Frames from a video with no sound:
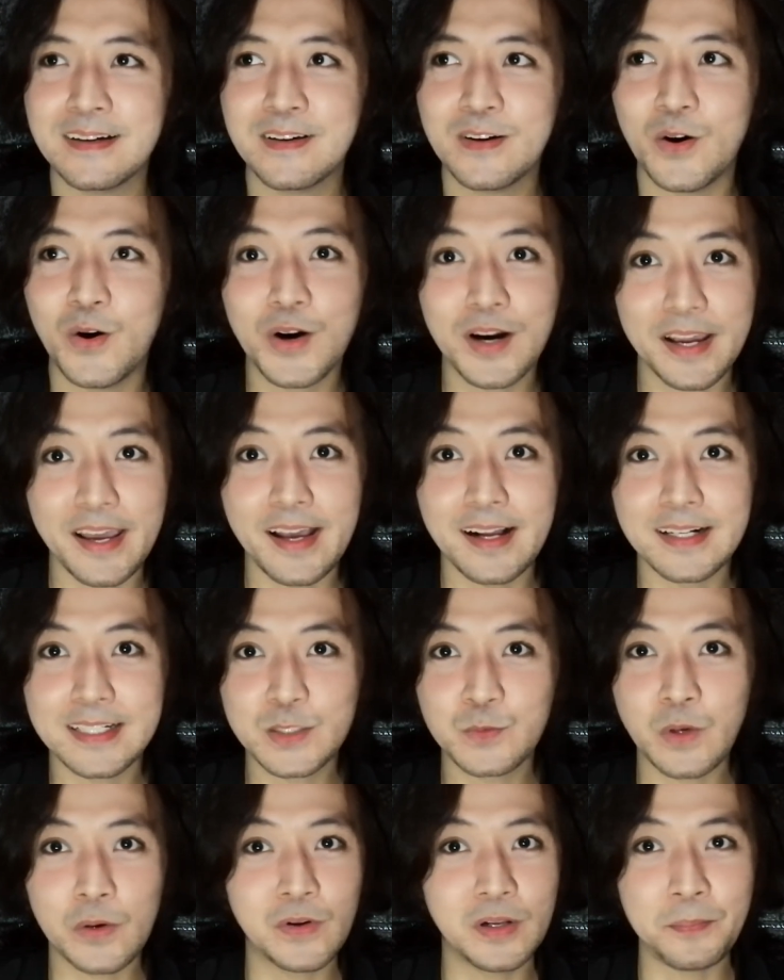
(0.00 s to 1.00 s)
or else
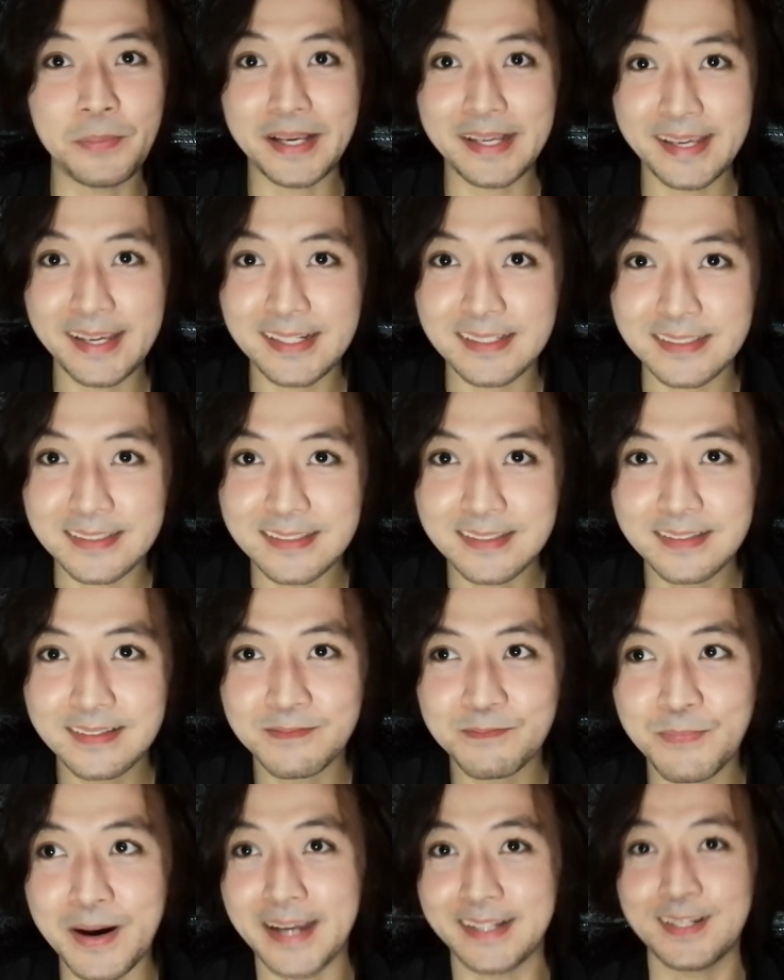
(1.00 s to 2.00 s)
we will be killed
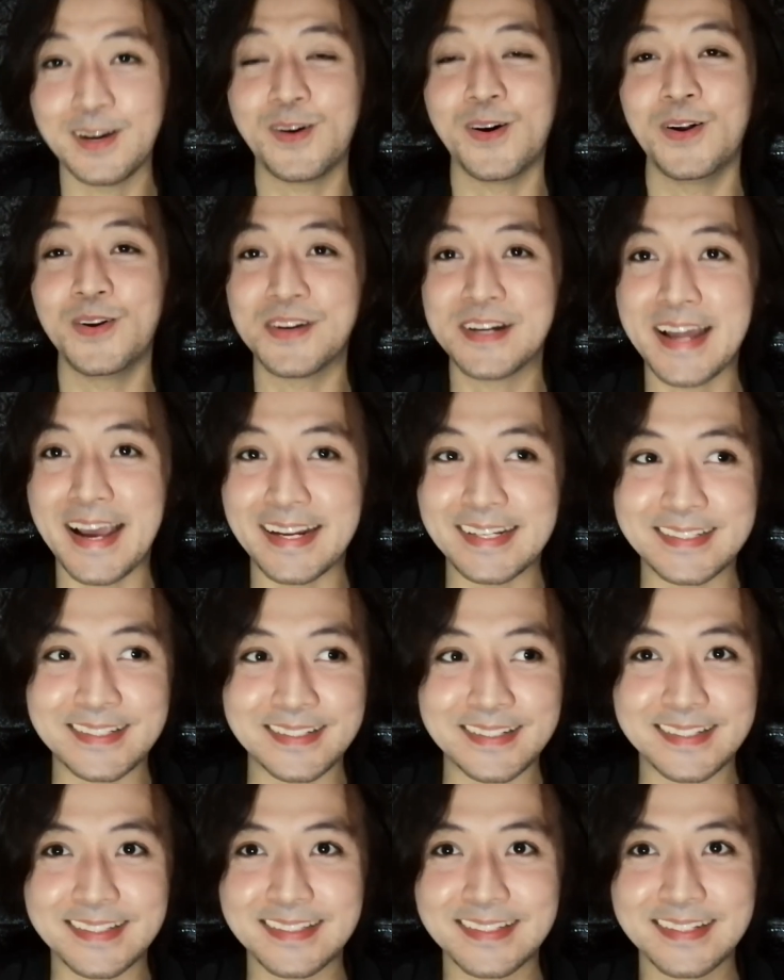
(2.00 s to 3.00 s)
by the
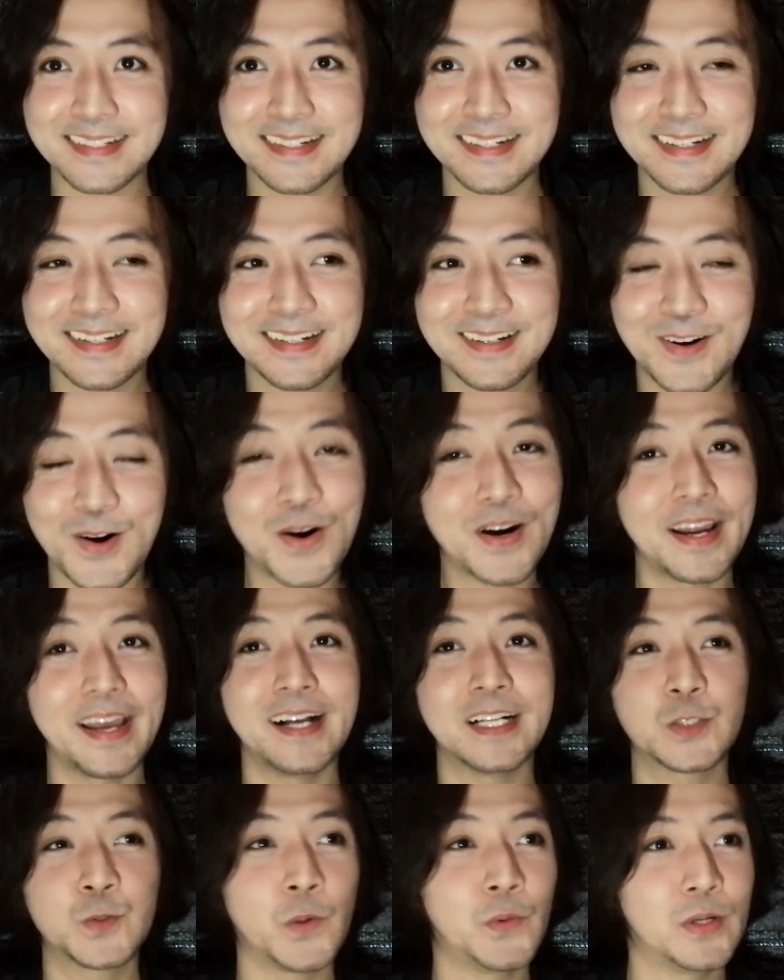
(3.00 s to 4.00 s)
colonizers, or
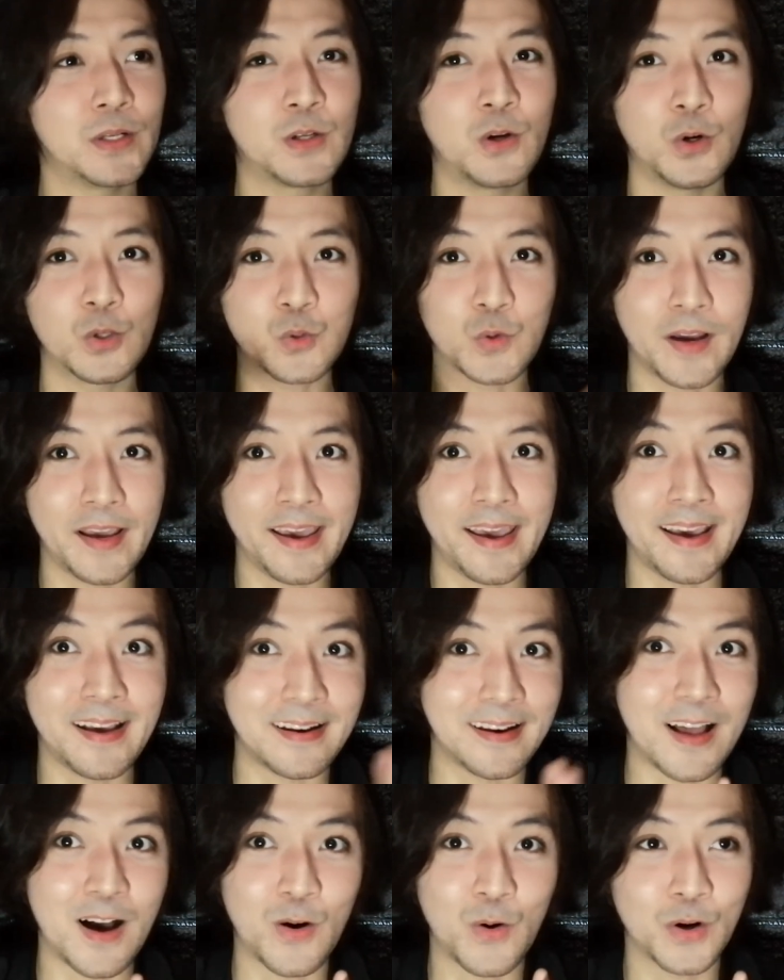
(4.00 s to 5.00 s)
else we will go to hell
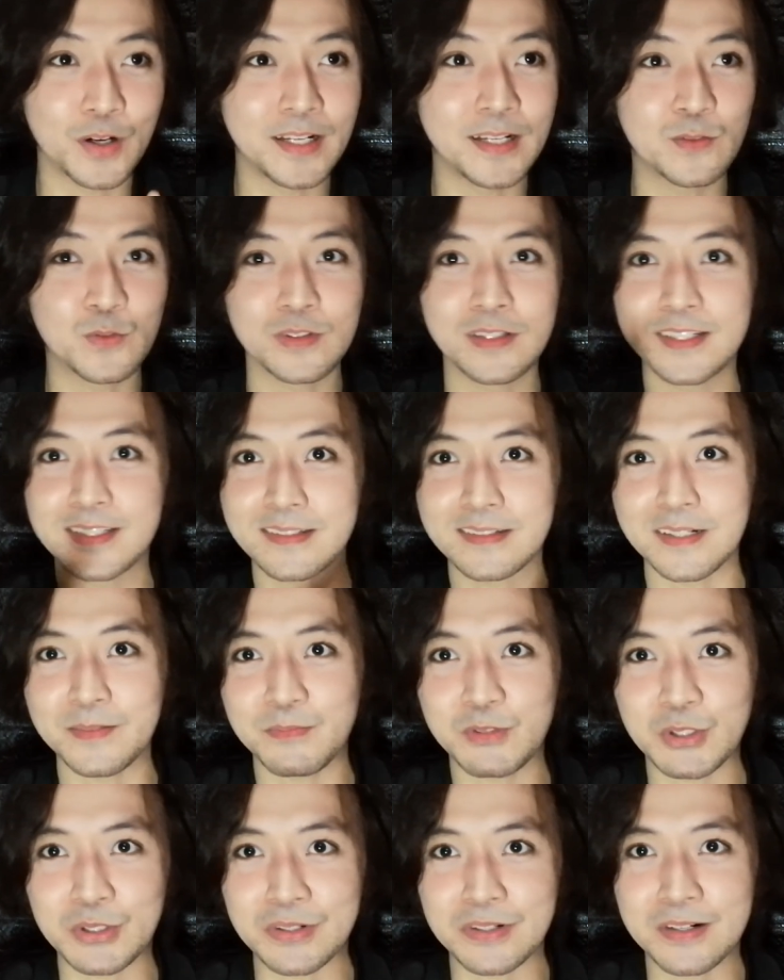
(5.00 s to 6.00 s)
according to the
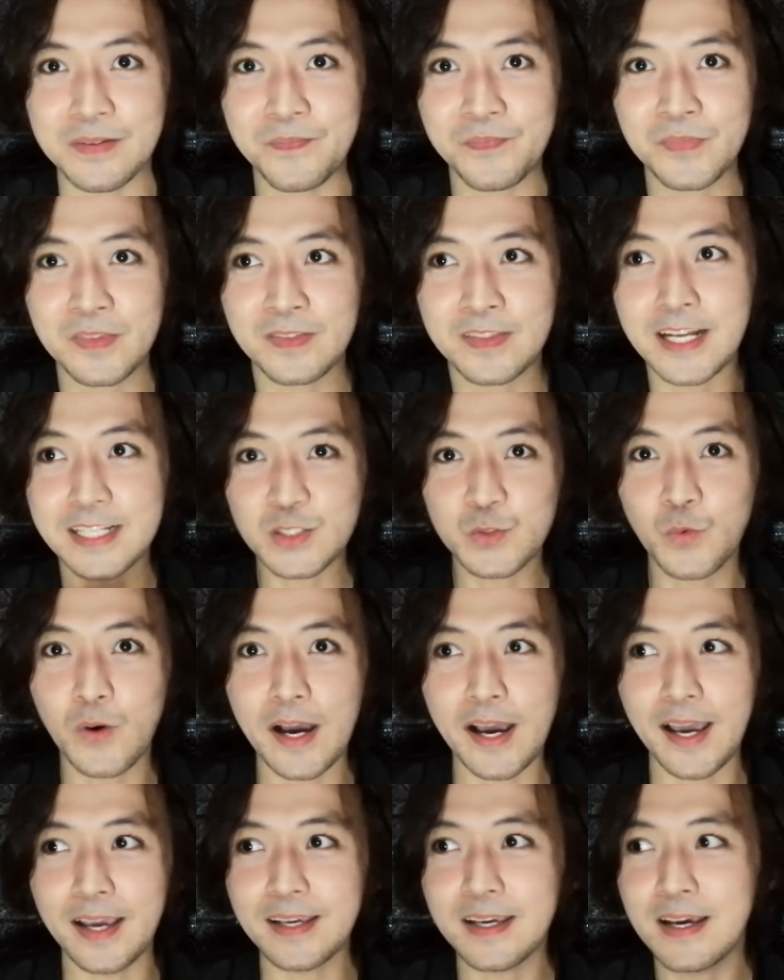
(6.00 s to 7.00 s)
scripture. That's
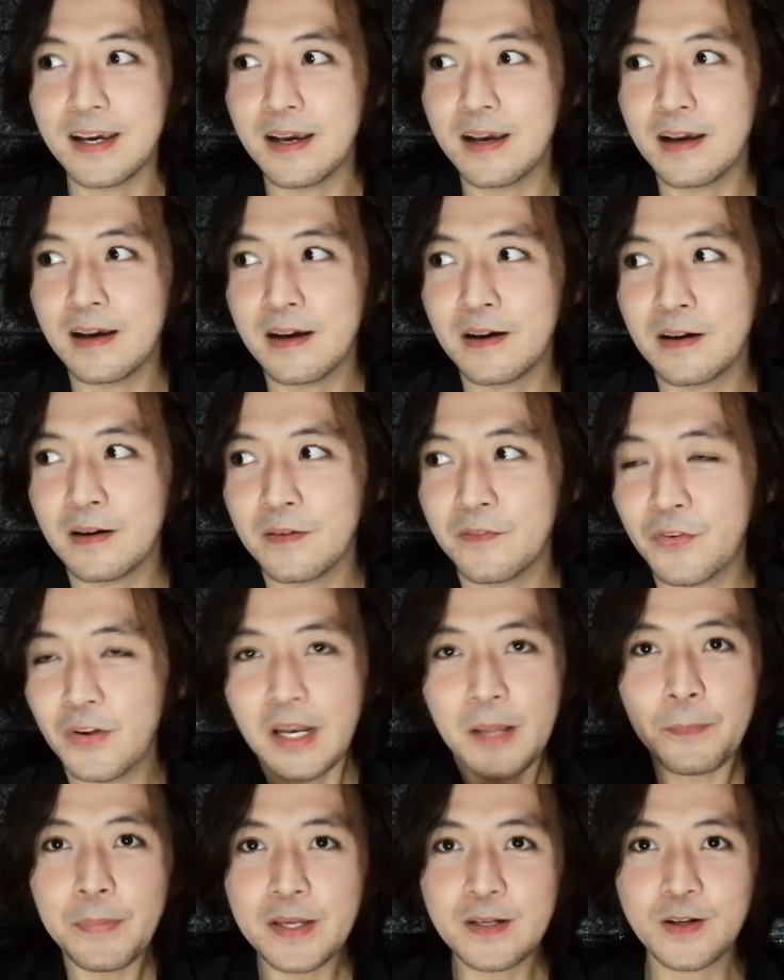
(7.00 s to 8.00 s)
why
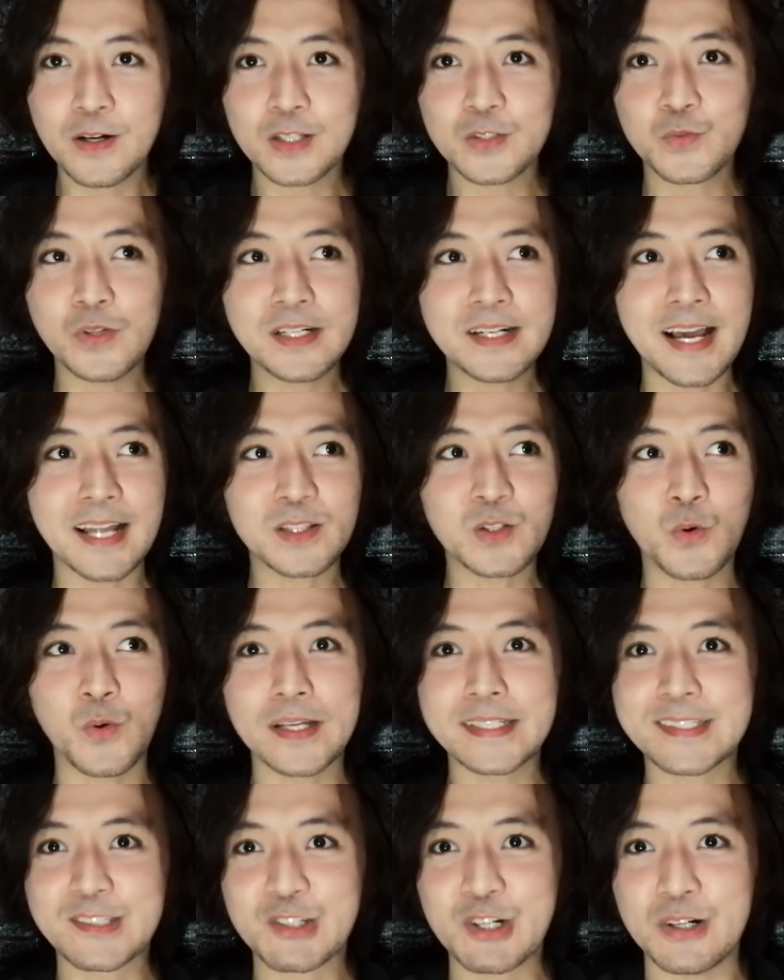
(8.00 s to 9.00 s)
Filipinos will not
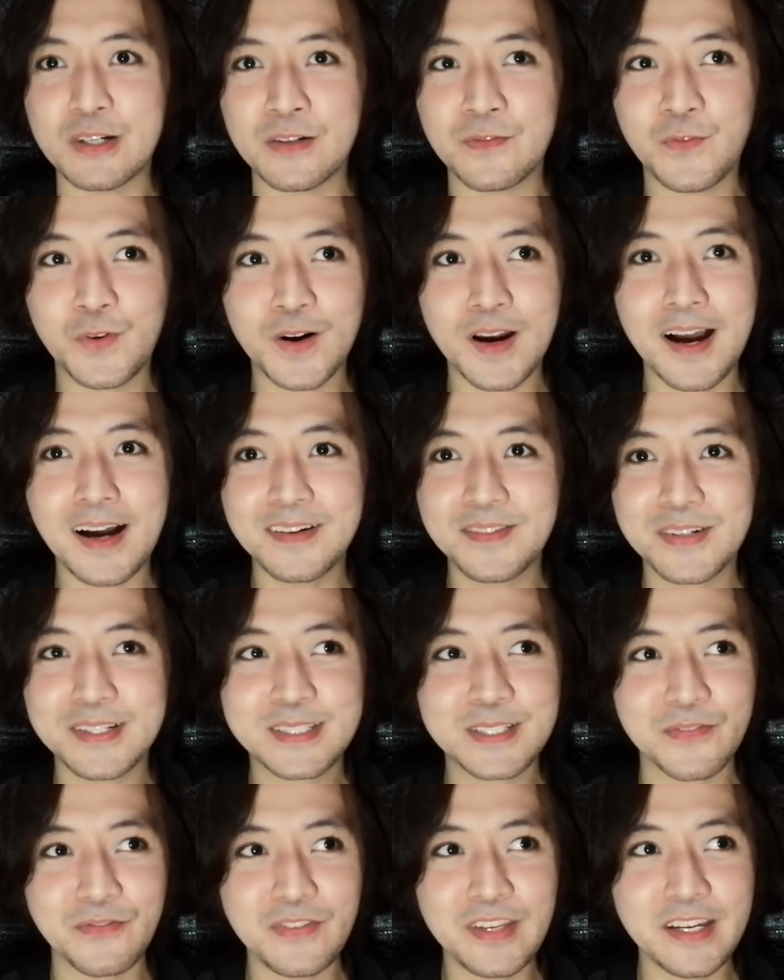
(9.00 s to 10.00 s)
question for hundreds
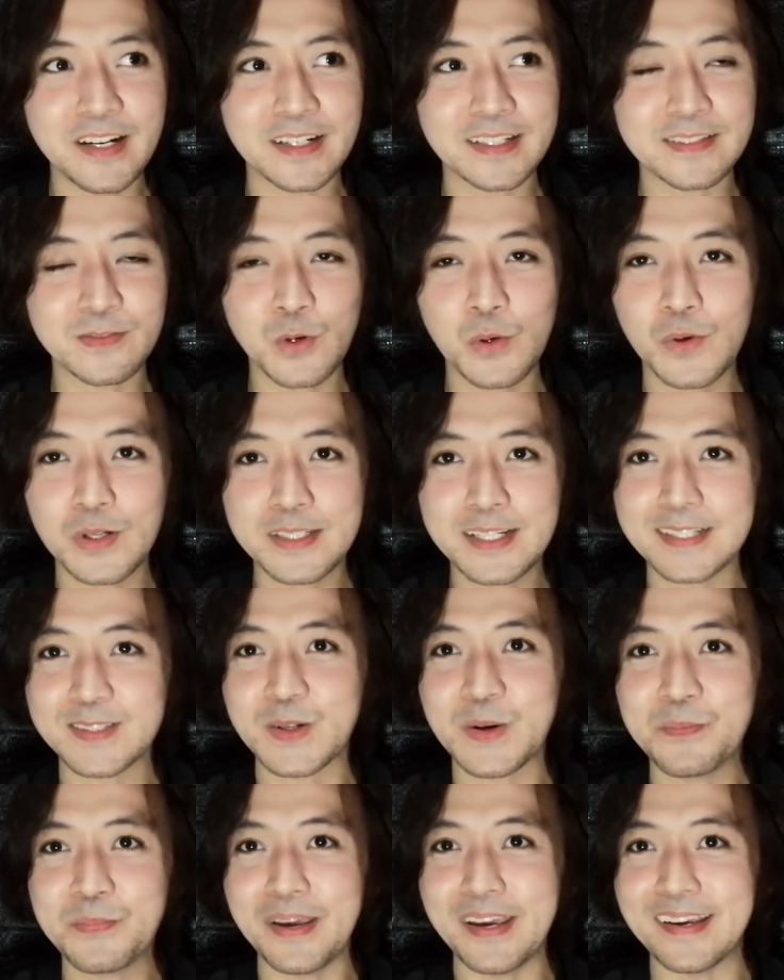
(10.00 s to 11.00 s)
of years. We will just
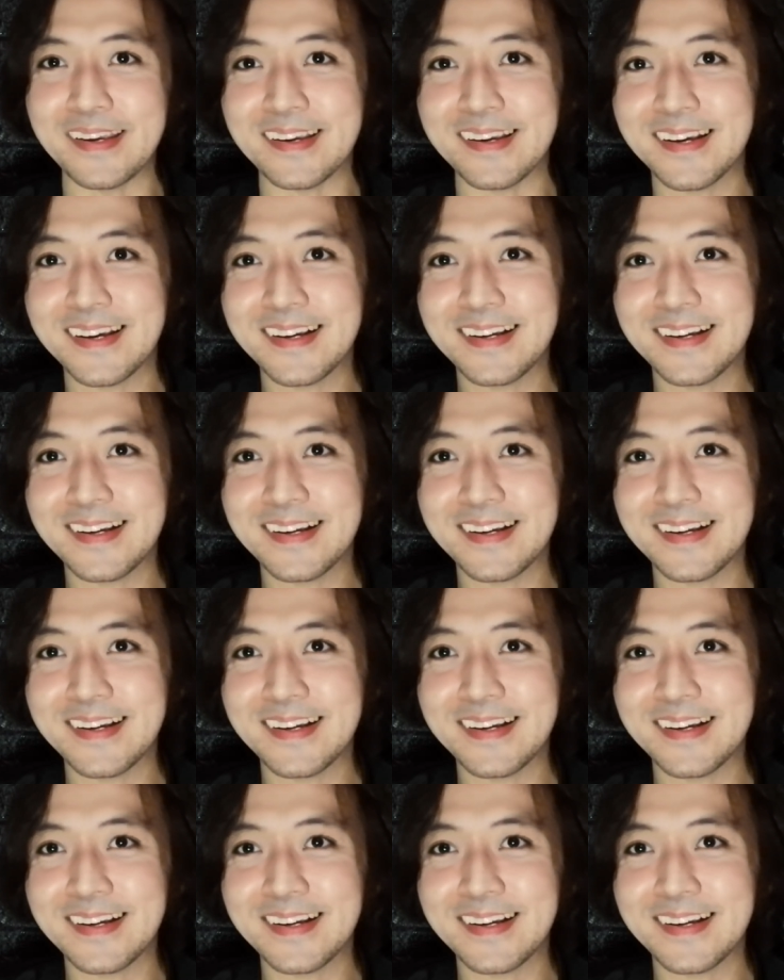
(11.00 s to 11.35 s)
obey.